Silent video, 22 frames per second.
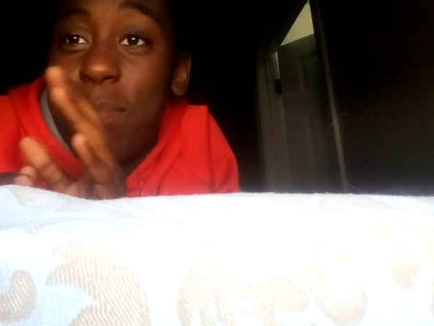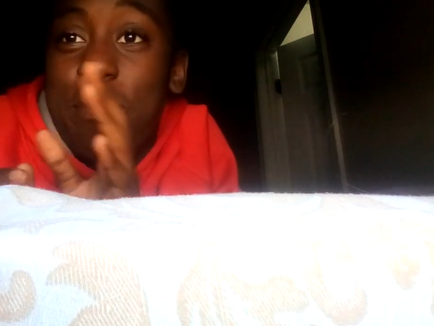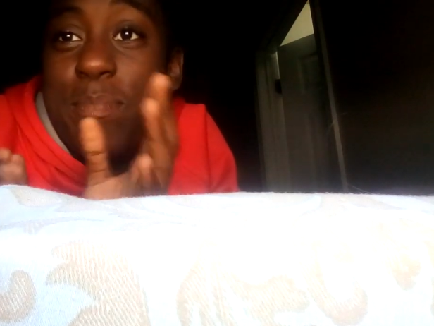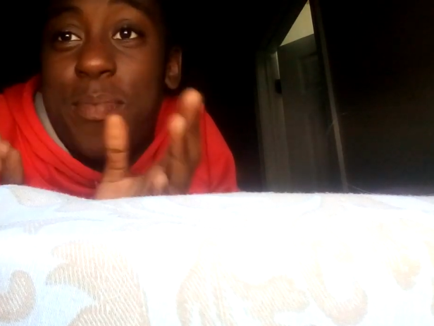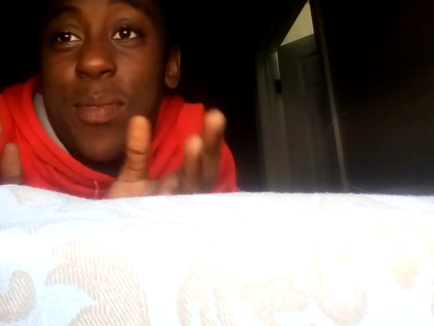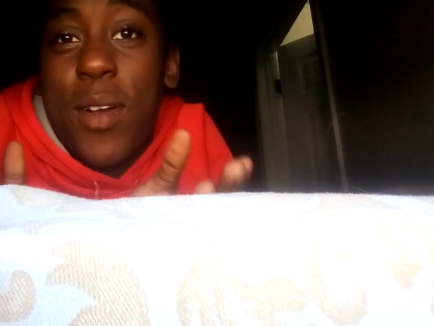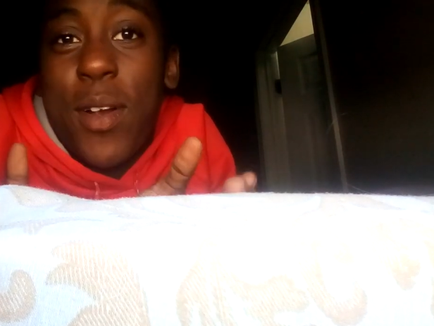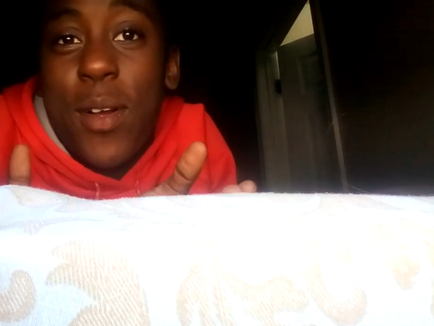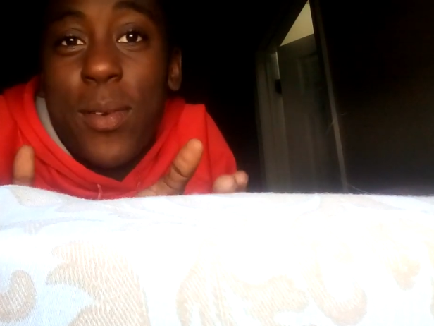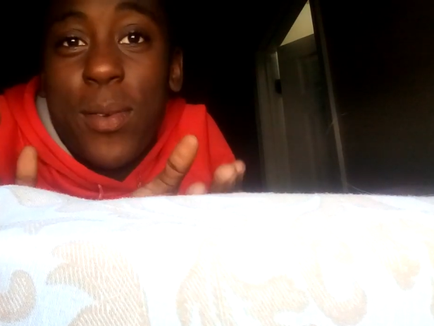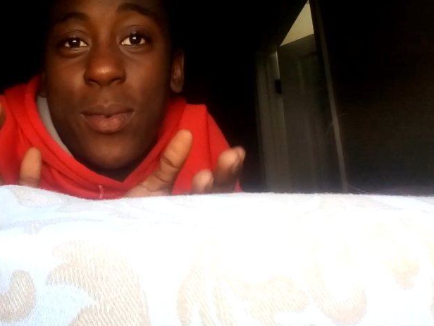
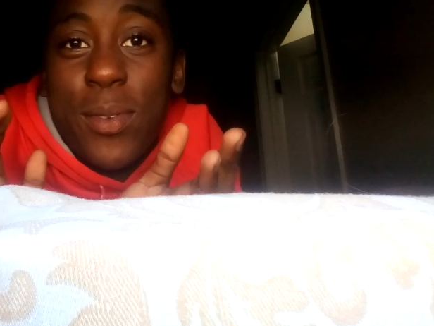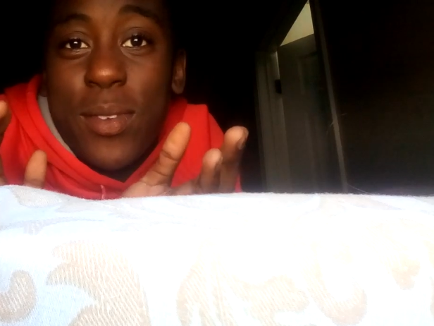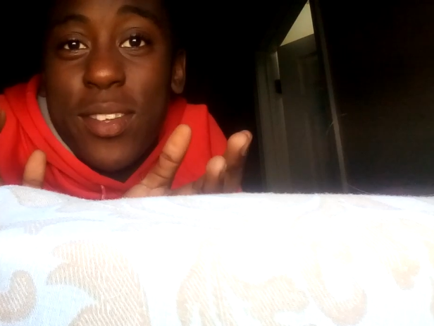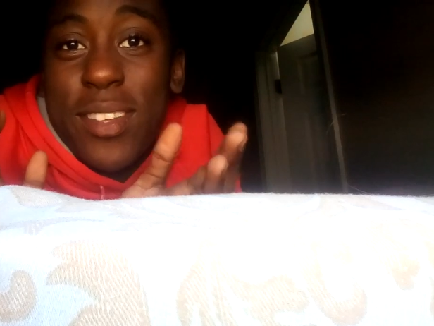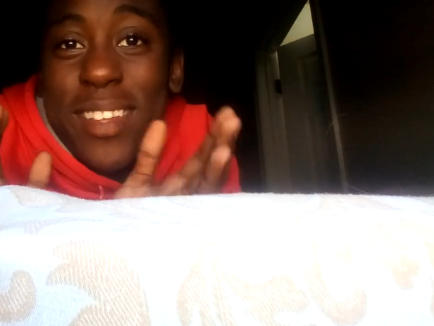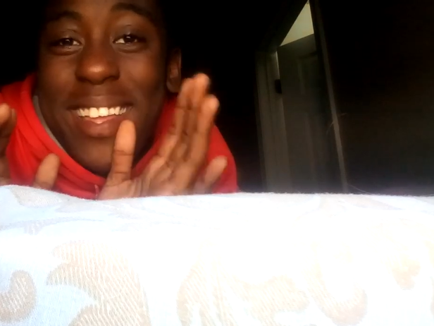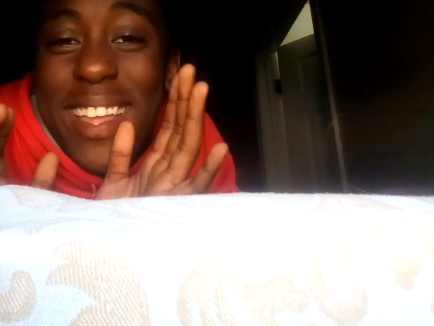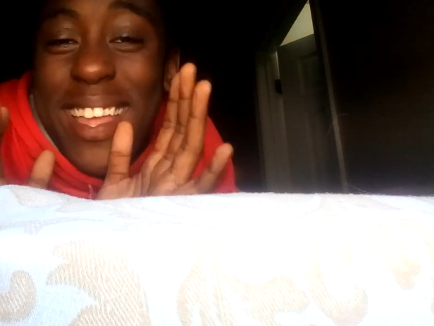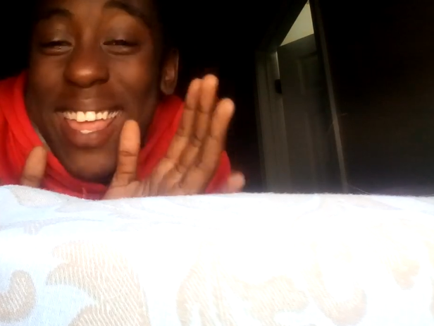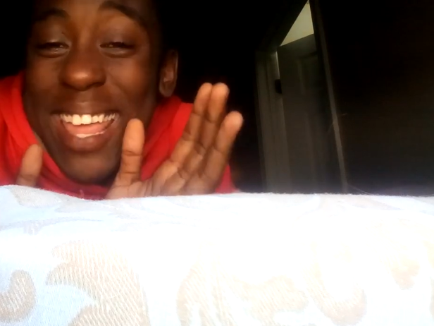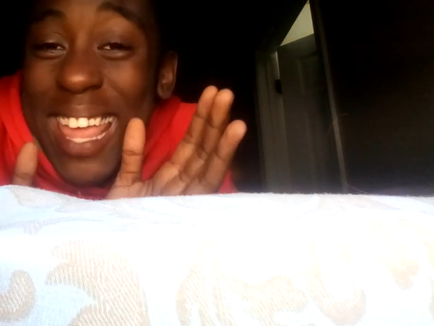bro.
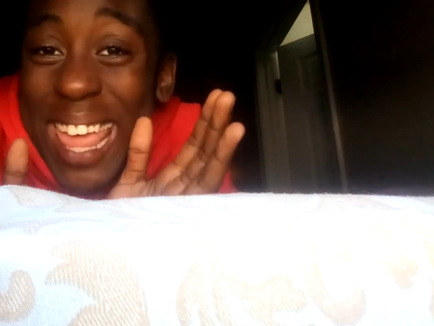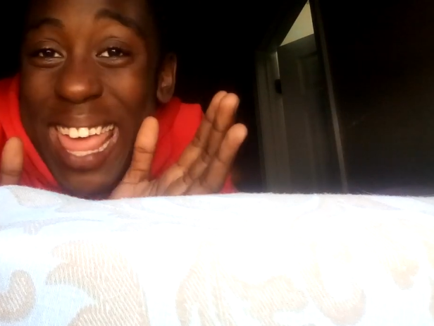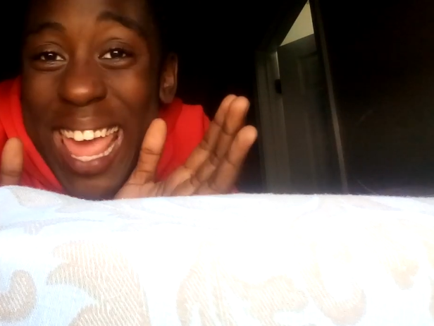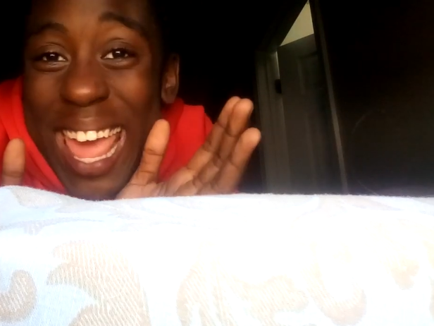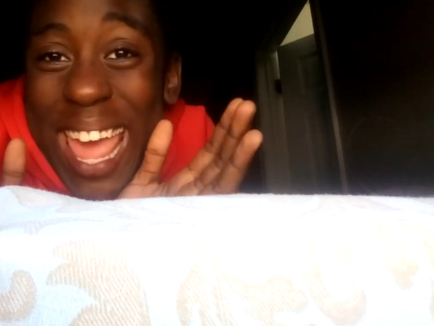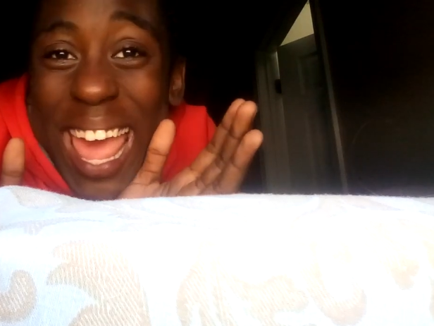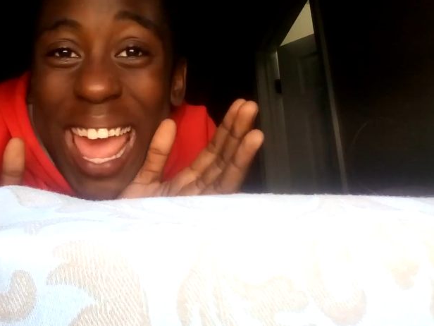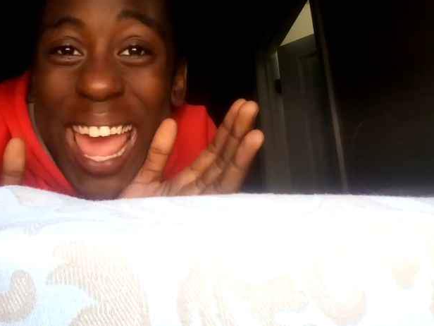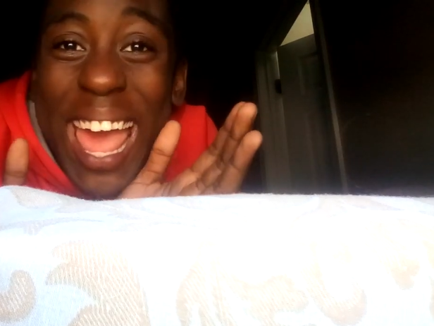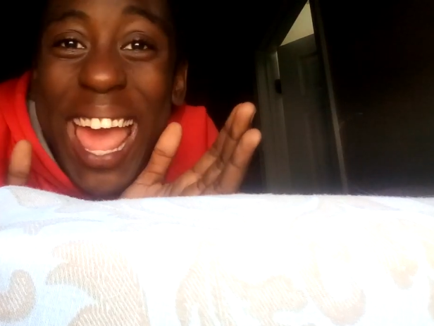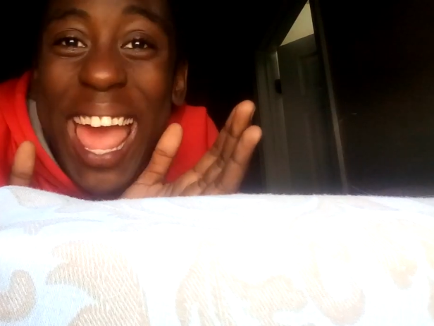
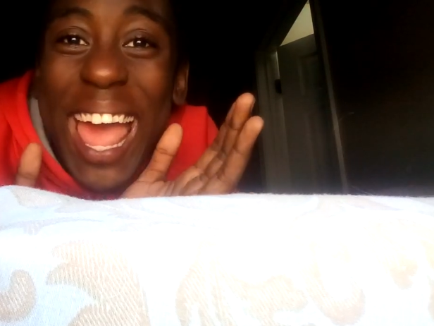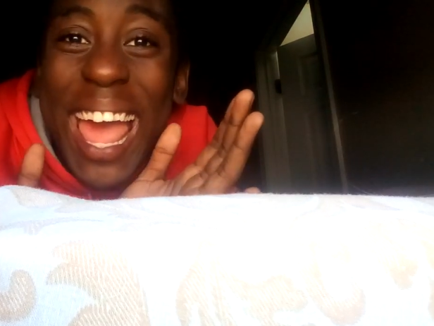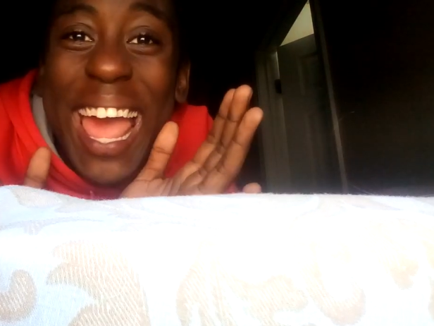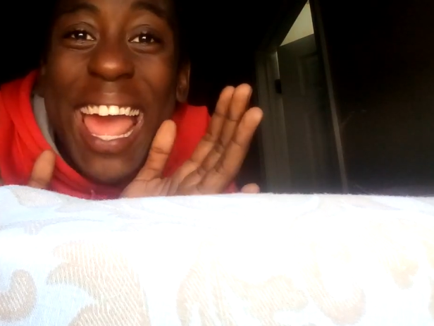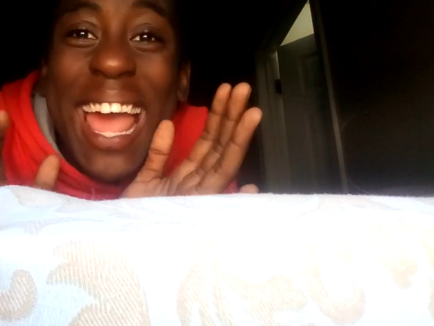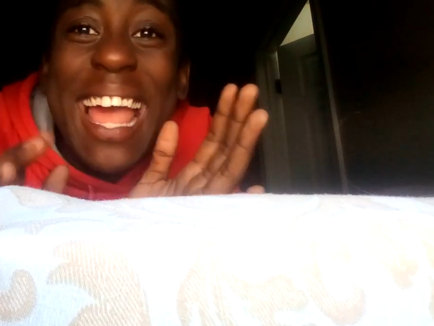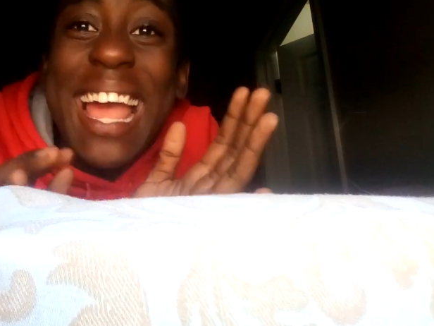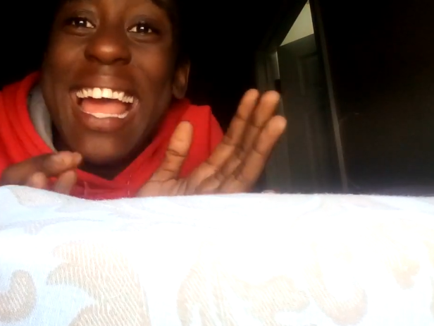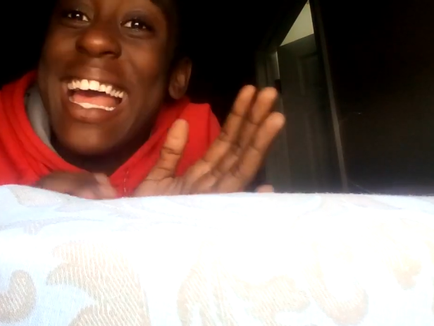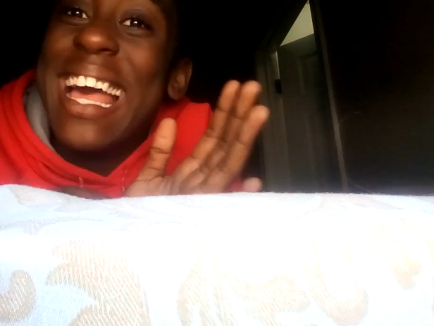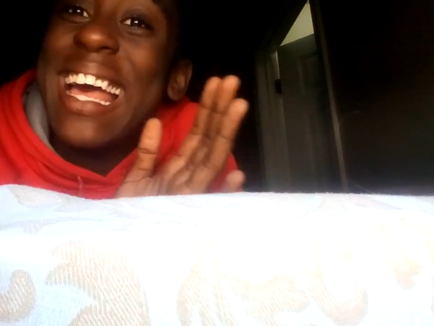
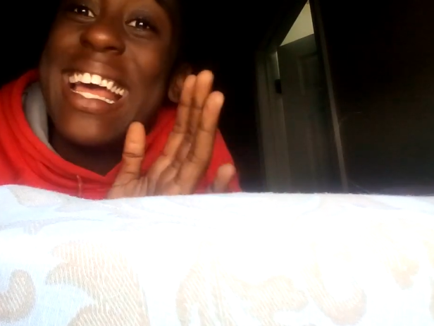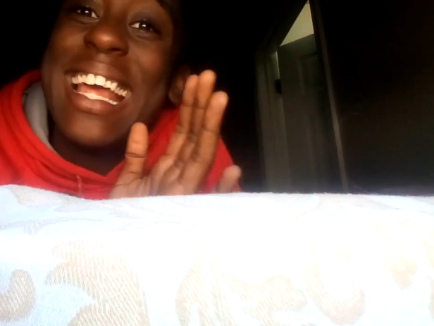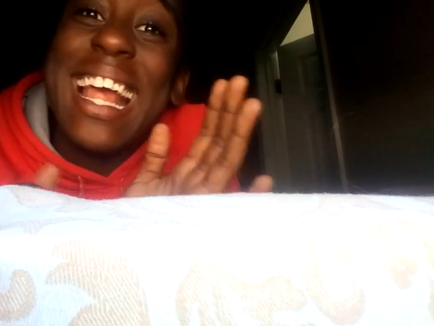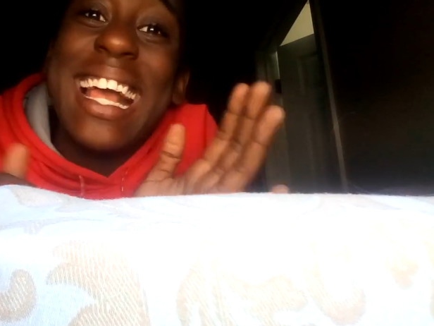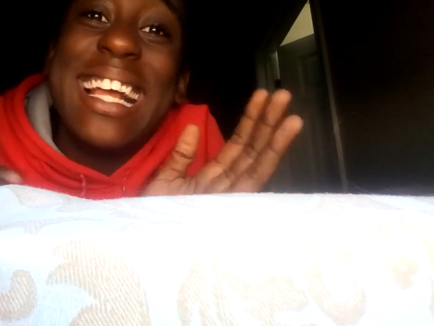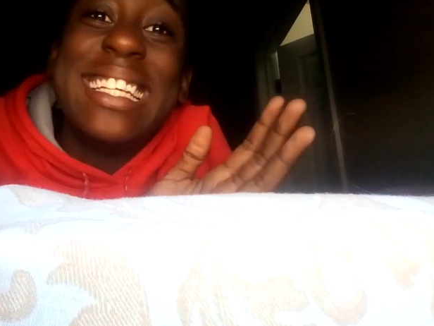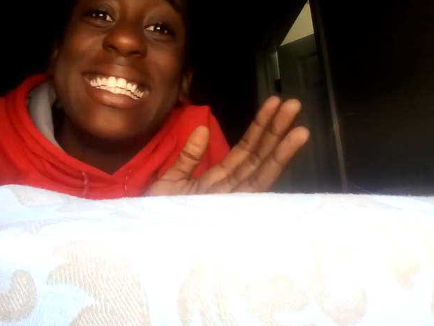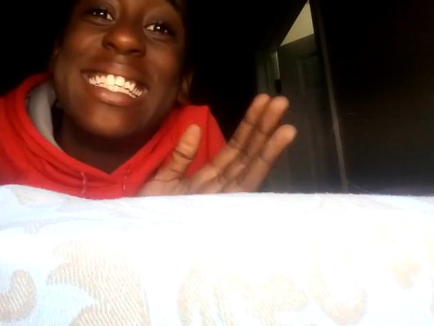And